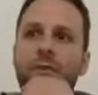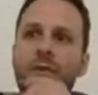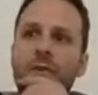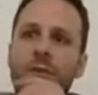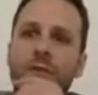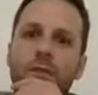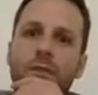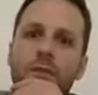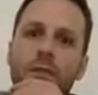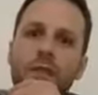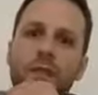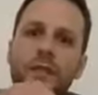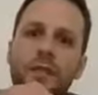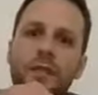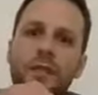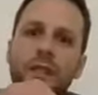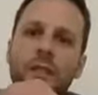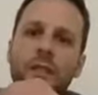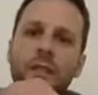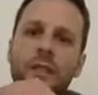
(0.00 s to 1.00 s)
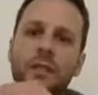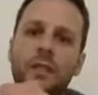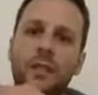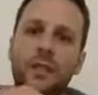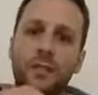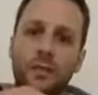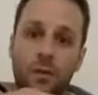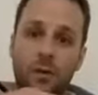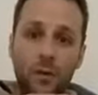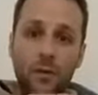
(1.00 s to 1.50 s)
So it's it's
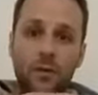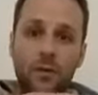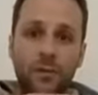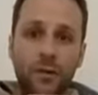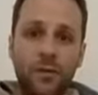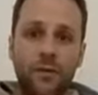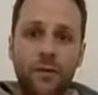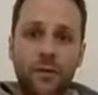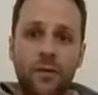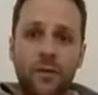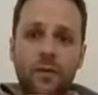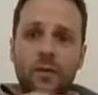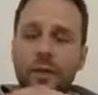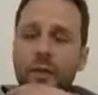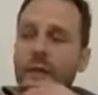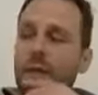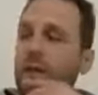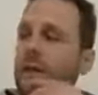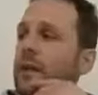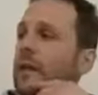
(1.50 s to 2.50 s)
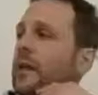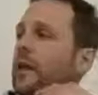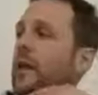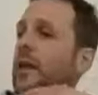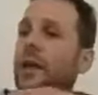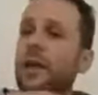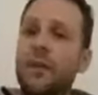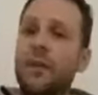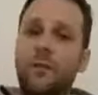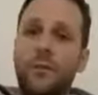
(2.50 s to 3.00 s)
he's got over it very quickly.
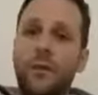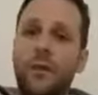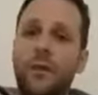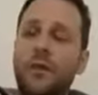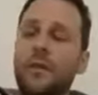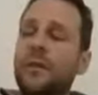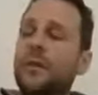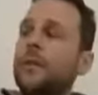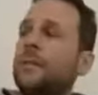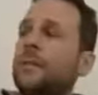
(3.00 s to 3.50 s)
Anyway,